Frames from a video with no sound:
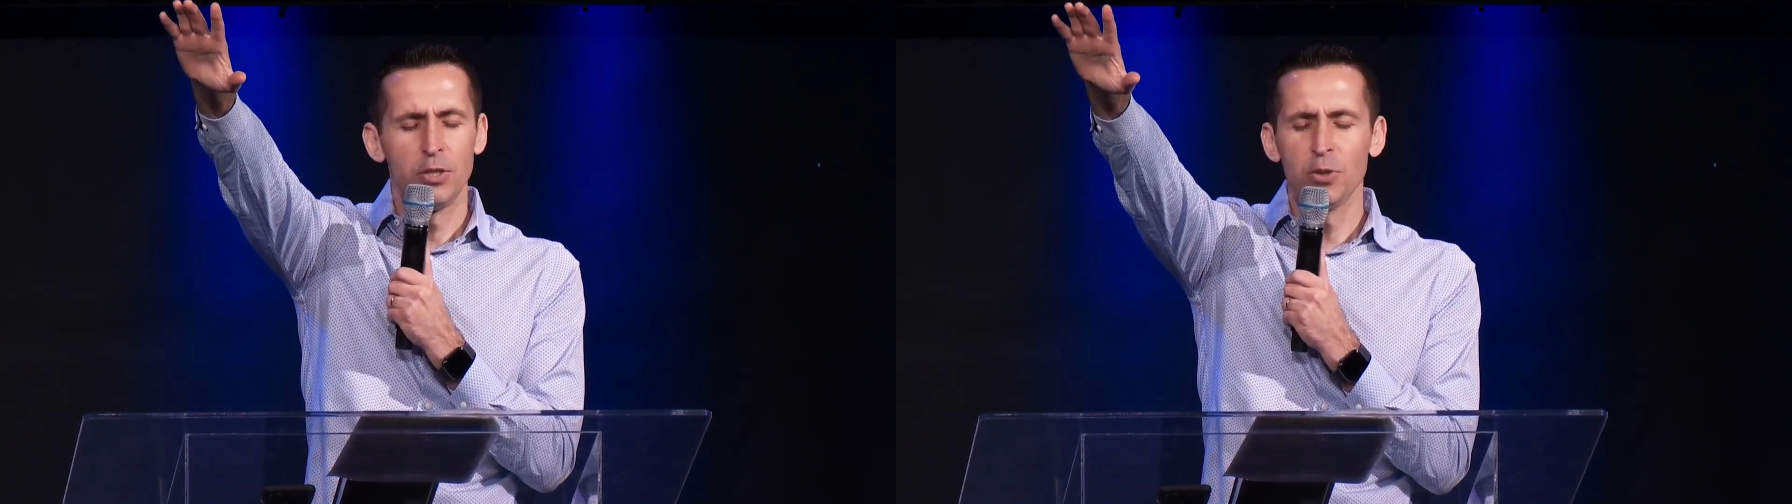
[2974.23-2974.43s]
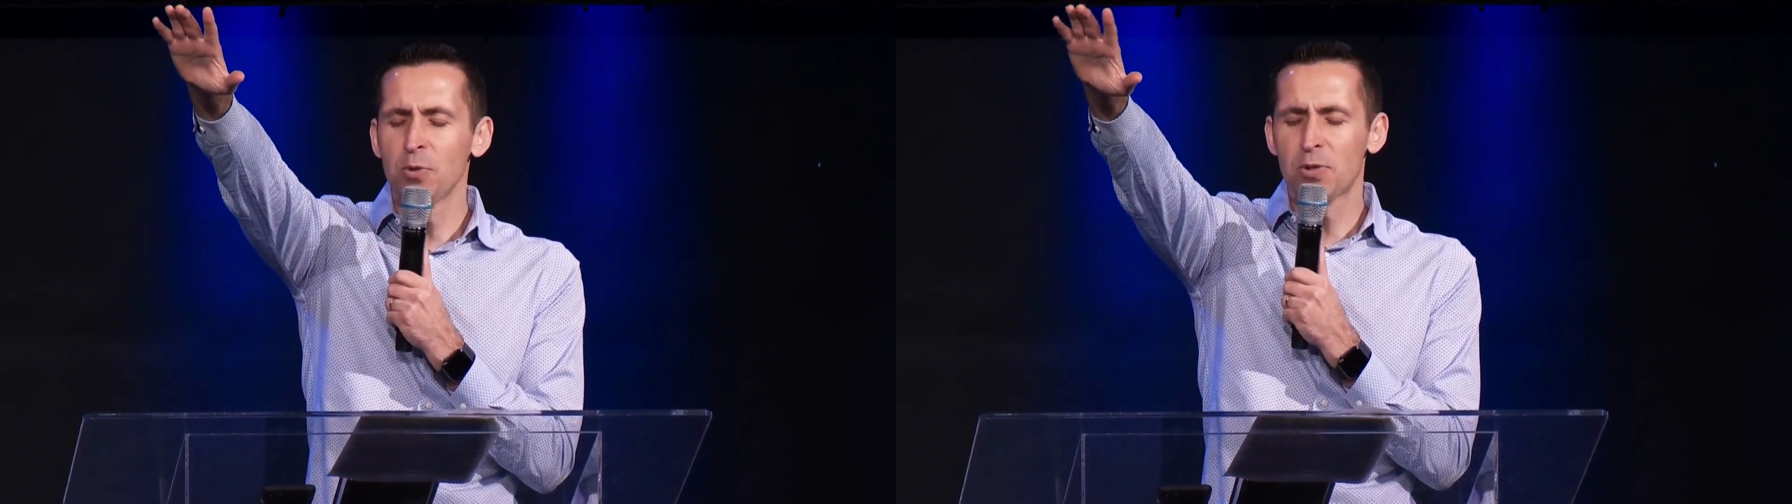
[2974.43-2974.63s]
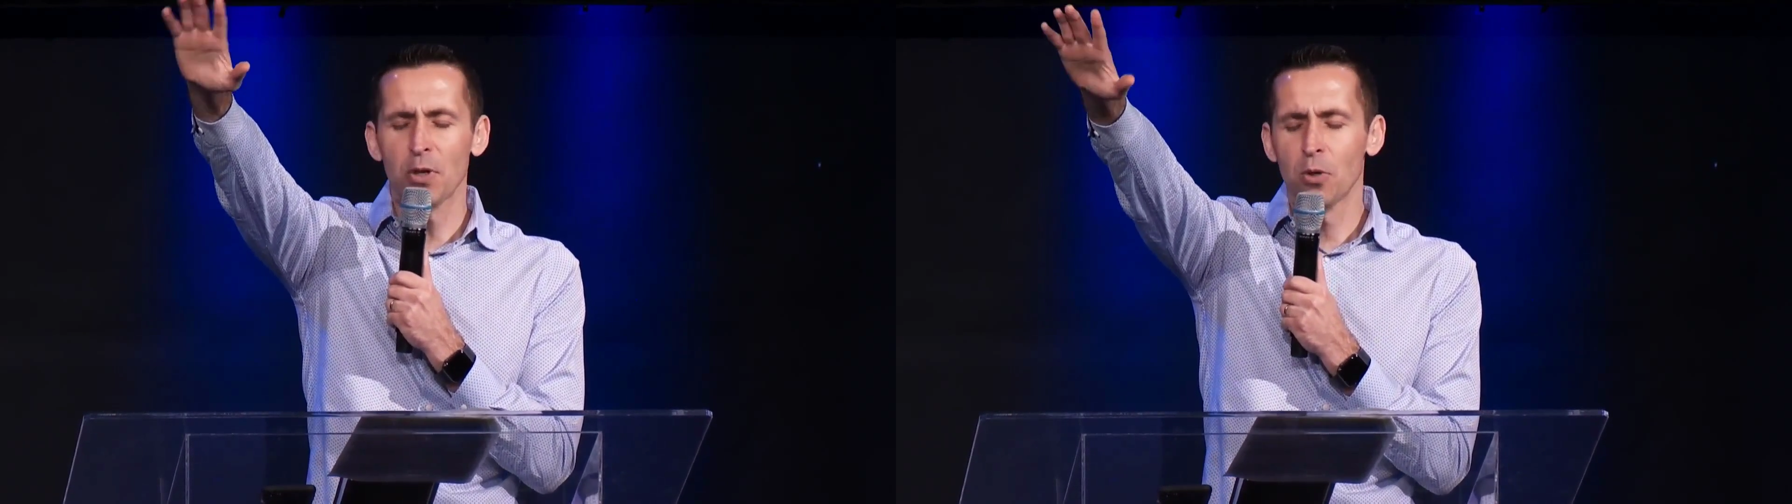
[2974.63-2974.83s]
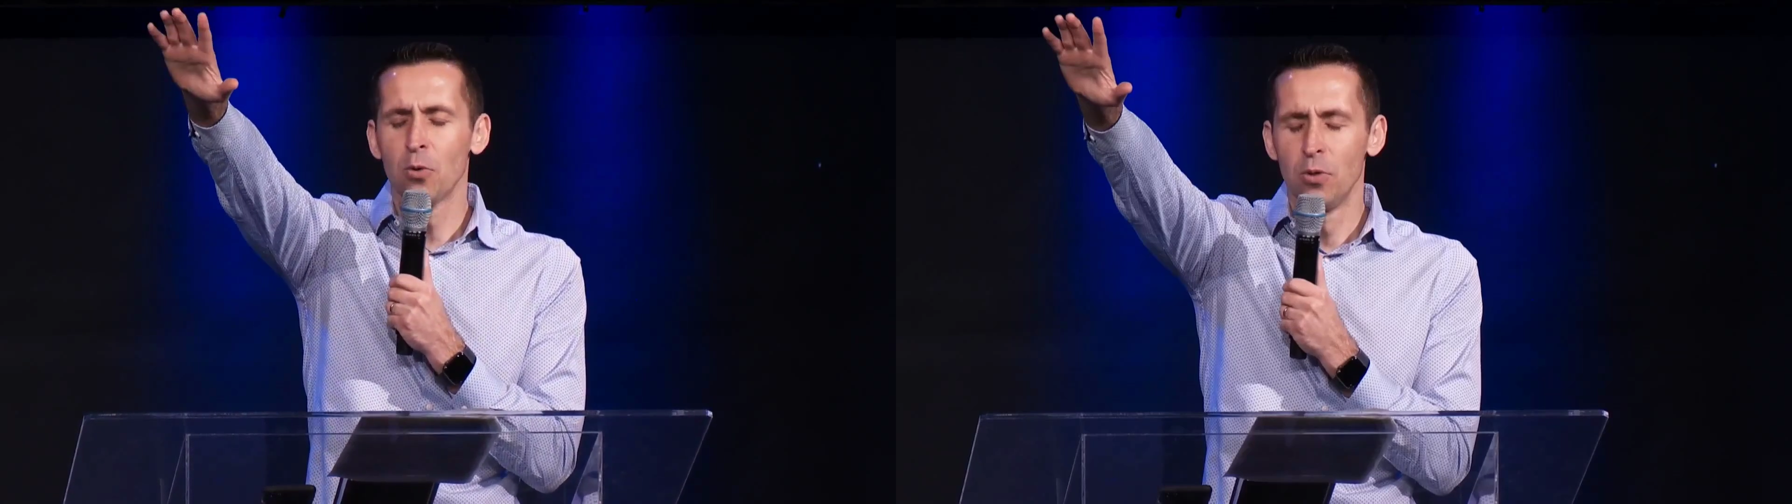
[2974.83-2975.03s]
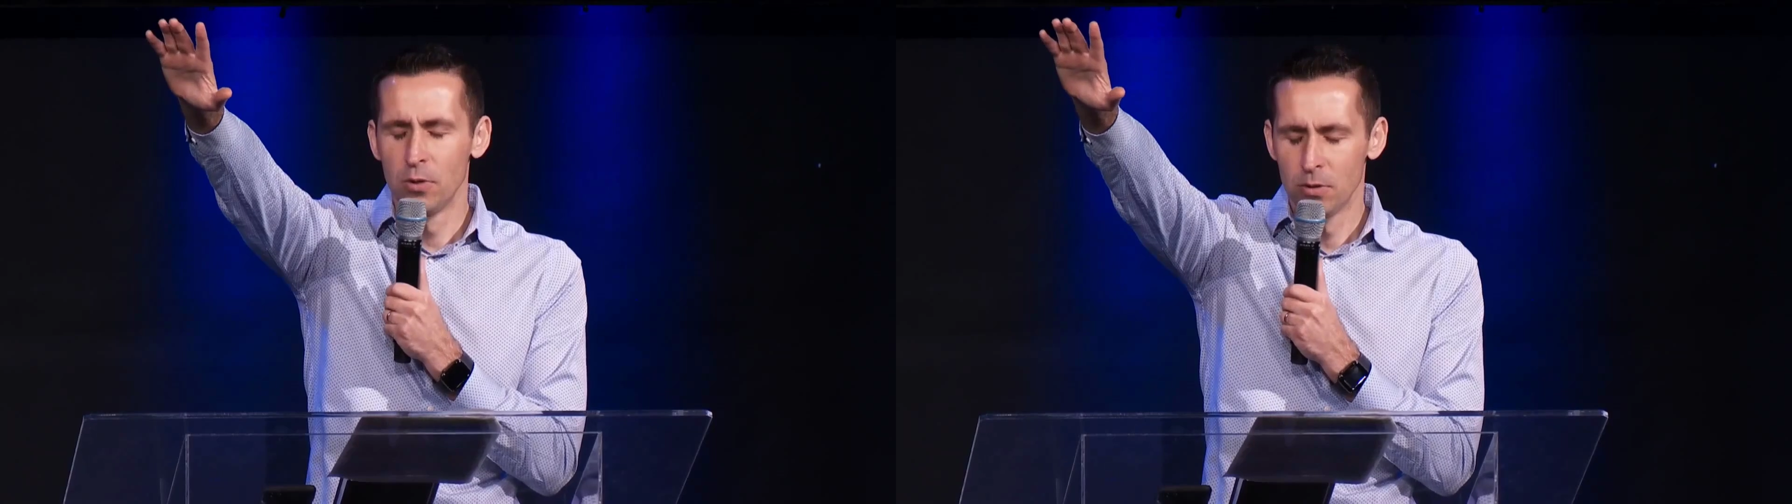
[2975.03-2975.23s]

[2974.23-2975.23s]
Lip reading: do so.